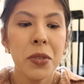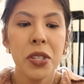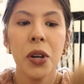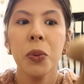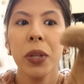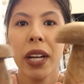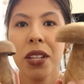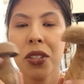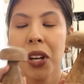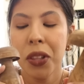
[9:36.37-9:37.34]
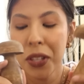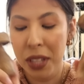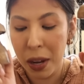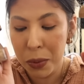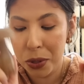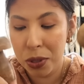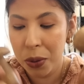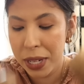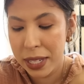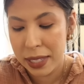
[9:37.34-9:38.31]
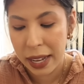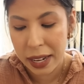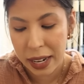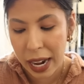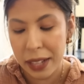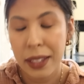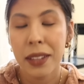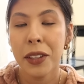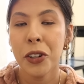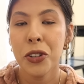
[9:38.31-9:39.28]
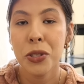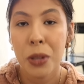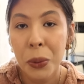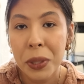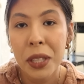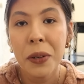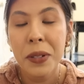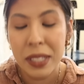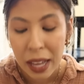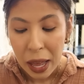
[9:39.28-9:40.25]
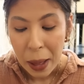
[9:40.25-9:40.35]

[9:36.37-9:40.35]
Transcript: So when I saw these, I was so excited. I think they're so cute.